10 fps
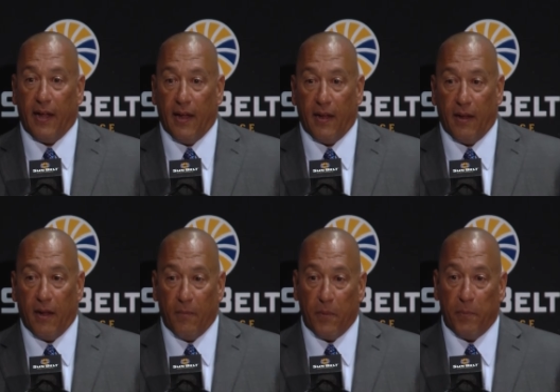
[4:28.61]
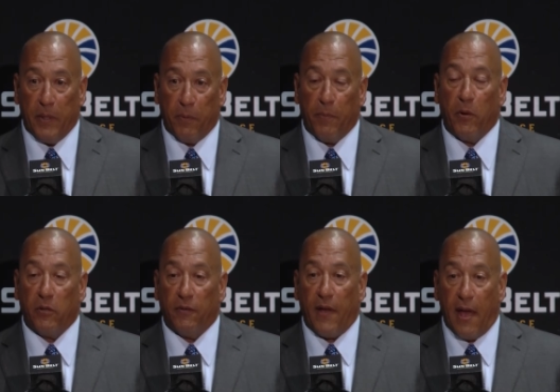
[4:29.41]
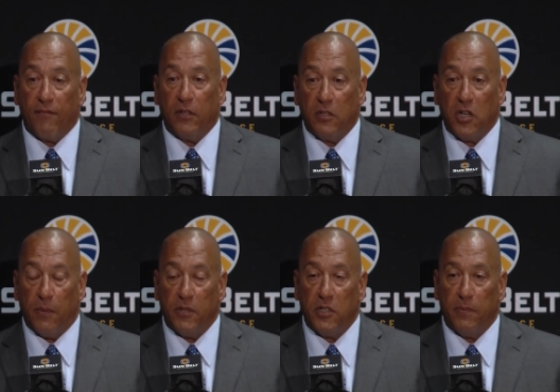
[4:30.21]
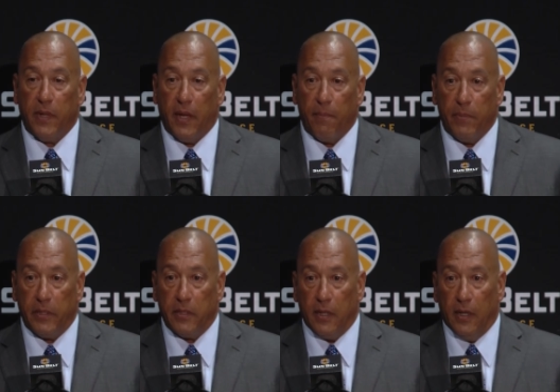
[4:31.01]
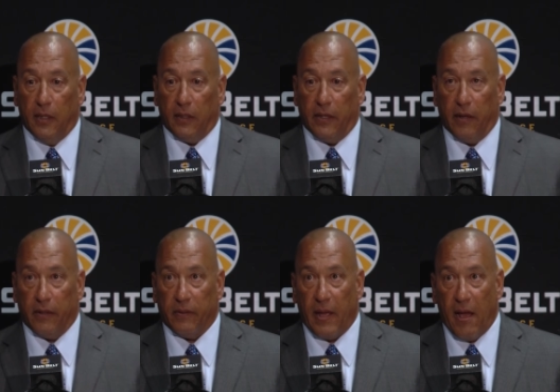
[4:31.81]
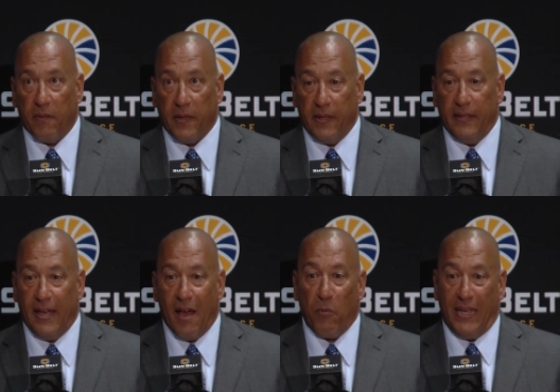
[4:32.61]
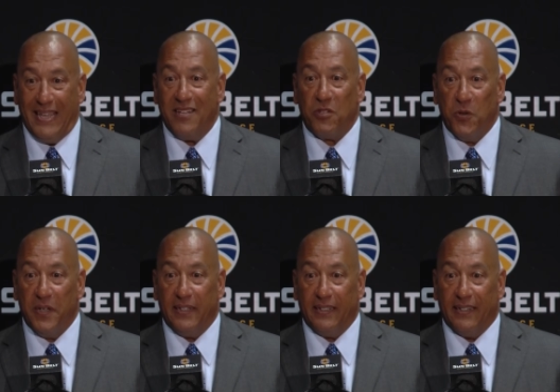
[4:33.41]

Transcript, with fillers: I, am a big proponent of having the championship game, but you know how they how we get to it,